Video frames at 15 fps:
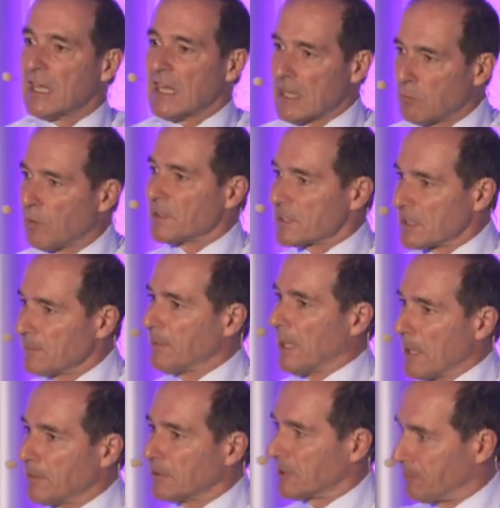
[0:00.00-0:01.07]
He wants to
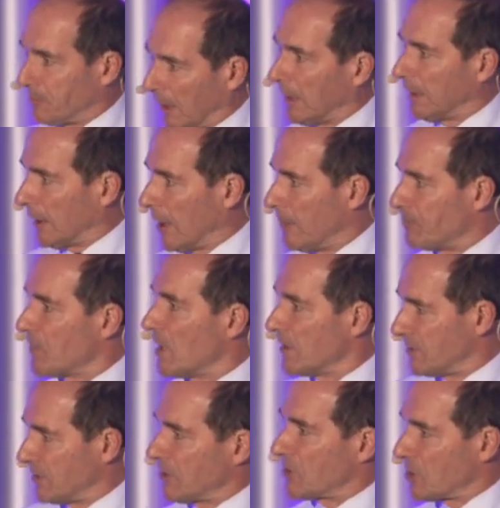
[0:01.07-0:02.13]
be able to pay them
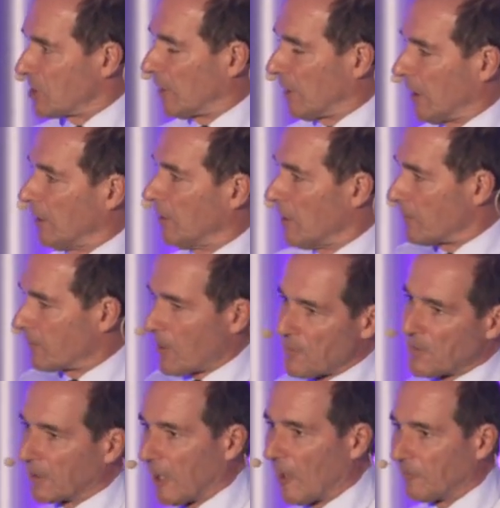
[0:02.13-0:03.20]
digitally from the